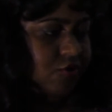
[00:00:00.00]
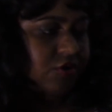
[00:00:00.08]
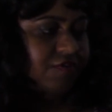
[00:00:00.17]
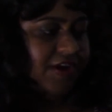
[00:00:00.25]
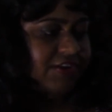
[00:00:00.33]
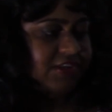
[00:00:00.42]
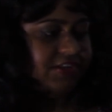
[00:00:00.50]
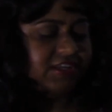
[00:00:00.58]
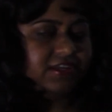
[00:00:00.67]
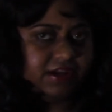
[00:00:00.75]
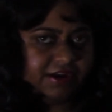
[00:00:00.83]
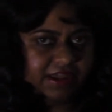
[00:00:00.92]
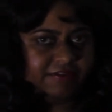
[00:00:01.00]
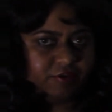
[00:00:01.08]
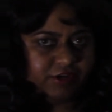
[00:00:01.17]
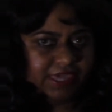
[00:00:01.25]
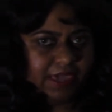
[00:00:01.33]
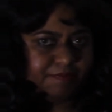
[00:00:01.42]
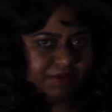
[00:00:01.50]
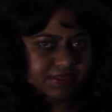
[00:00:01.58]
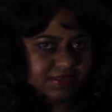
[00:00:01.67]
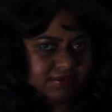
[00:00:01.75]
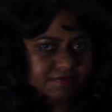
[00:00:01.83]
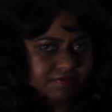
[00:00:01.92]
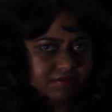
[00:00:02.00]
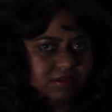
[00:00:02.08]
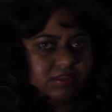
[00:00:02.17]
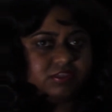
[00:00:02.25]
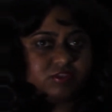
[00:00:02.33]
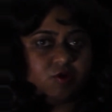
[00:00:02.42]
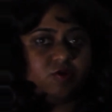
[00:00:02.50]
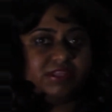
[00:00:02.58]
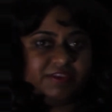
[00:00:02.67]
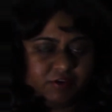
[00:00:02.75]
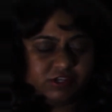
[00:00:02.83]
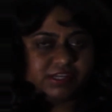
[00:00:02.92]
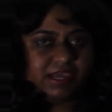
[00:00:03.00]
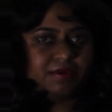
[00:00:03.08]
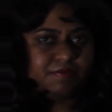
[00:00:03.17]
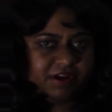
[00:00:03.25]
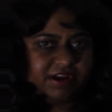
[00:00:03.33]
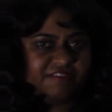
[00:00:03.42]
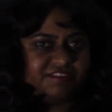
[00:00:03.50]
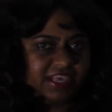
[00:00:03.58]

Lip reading: university, arrive on campus. So leave on time, arrive